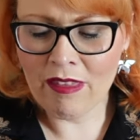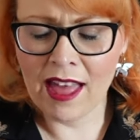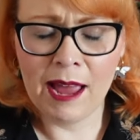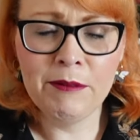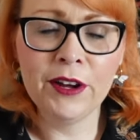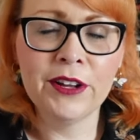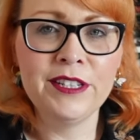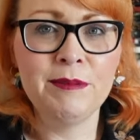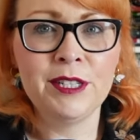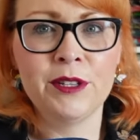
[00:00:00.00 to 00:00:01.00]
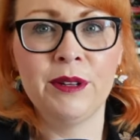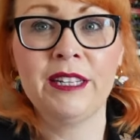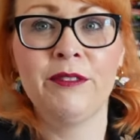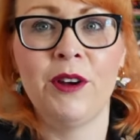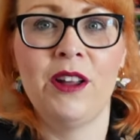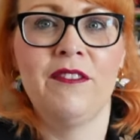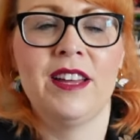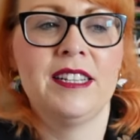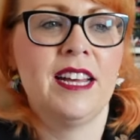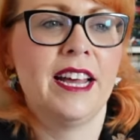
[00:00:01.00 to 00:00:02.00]
I'm not going to be sewing for all of
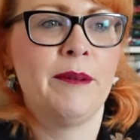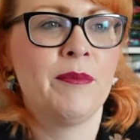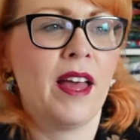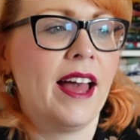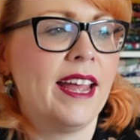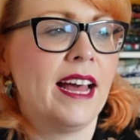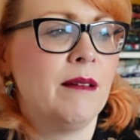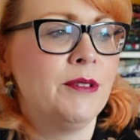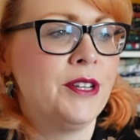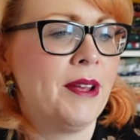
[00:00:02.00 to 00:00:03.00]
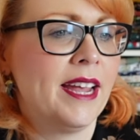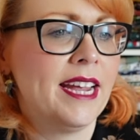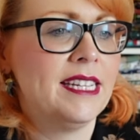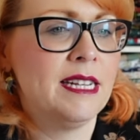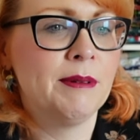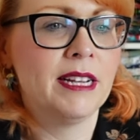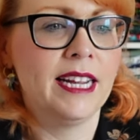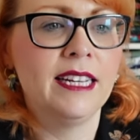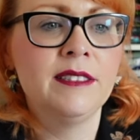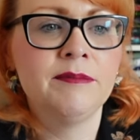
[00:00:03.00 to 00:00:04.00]
that time. I am doing a deep
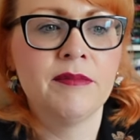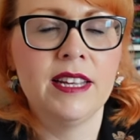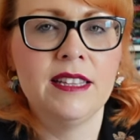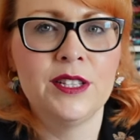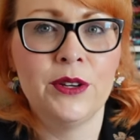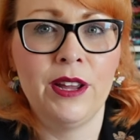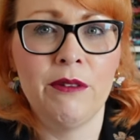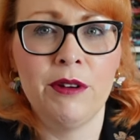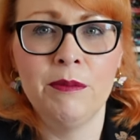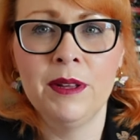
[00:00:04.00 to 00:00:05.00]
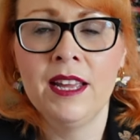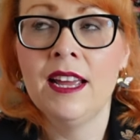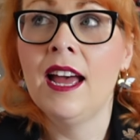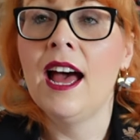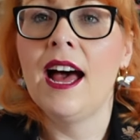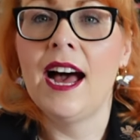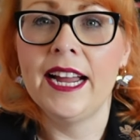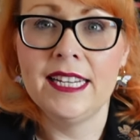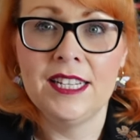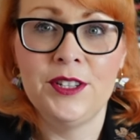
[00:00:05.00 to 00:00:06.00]
clean in the sewing room.
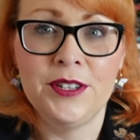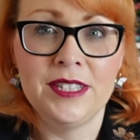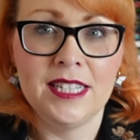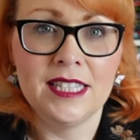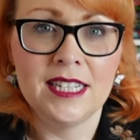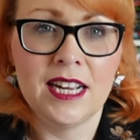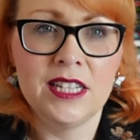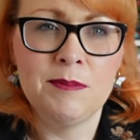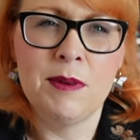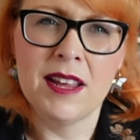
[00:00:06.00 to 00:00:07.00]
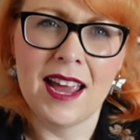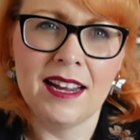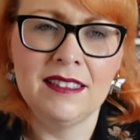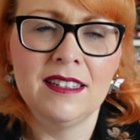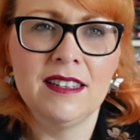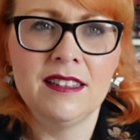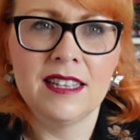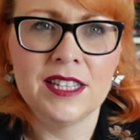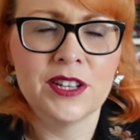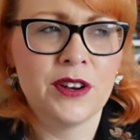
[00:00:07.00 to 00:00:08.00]
I need to do a de-stash, but again,
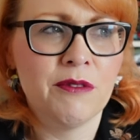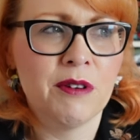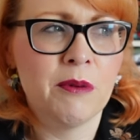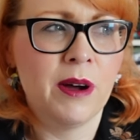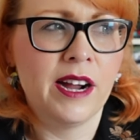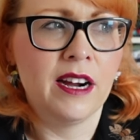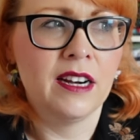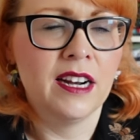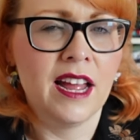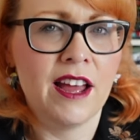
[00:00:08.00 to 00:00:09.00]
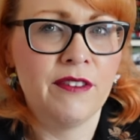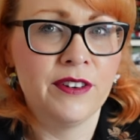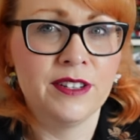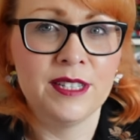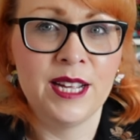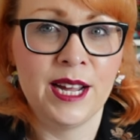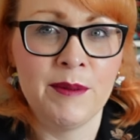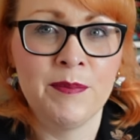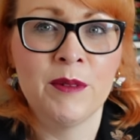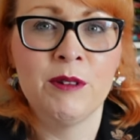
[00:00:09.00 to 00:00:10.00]
that's going to require effort and
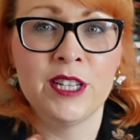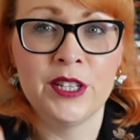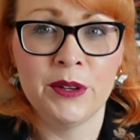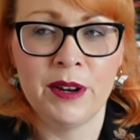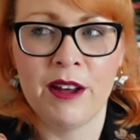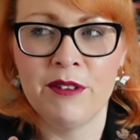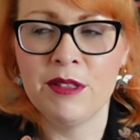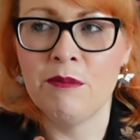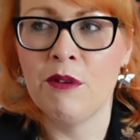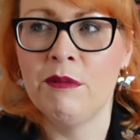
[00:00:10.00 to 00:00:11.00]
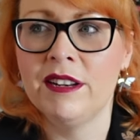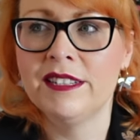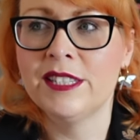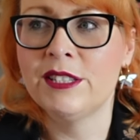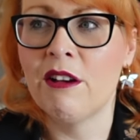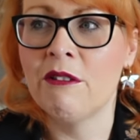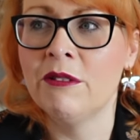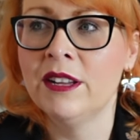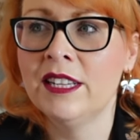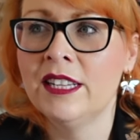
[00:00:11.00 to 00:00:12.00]
time, which I don't have at the moment.
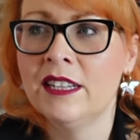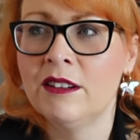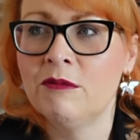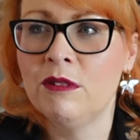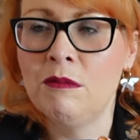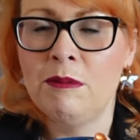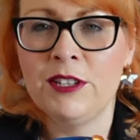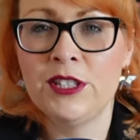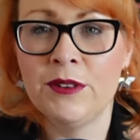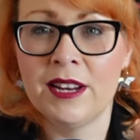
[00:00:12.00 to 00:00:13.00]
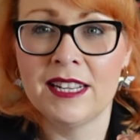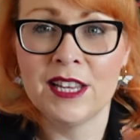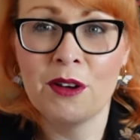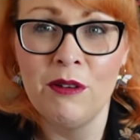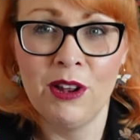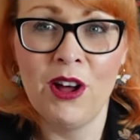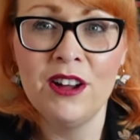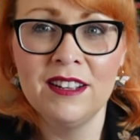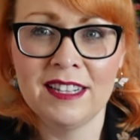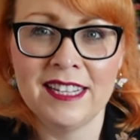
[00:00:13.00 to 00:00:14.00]
So we'll maybe just do it as I go
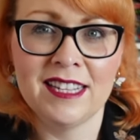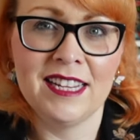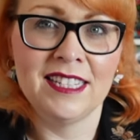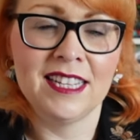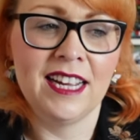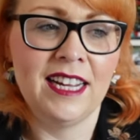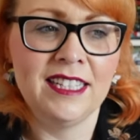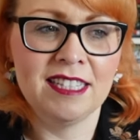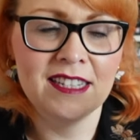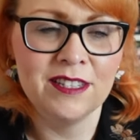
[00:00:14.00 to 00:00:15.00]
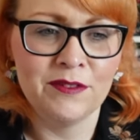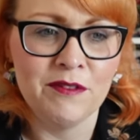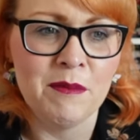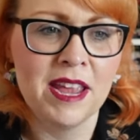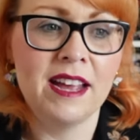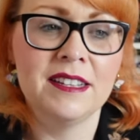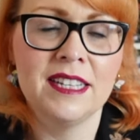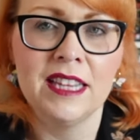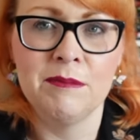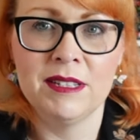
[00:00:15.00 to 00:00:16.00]
along, and as I decide this isn't for me, I'll
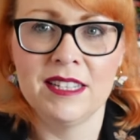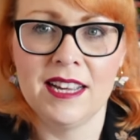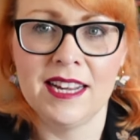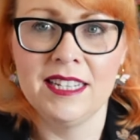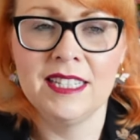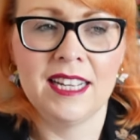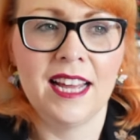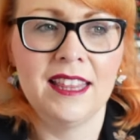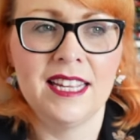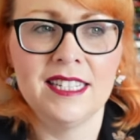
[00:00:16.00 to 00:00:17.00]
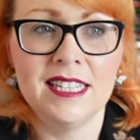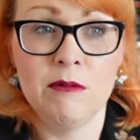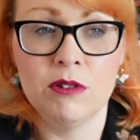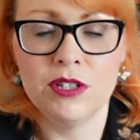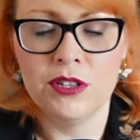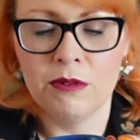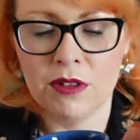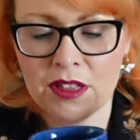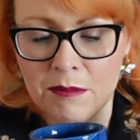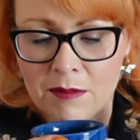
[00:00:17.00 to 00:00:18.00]
set them aside and then see what to do
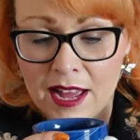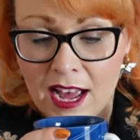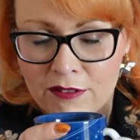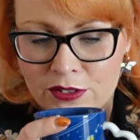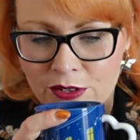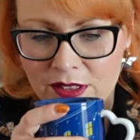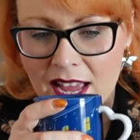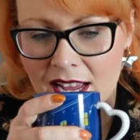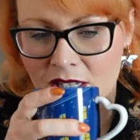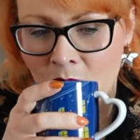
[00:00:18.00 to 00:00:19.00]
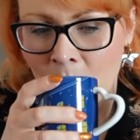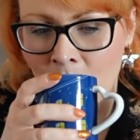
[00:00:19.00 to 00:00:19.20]
with them after that.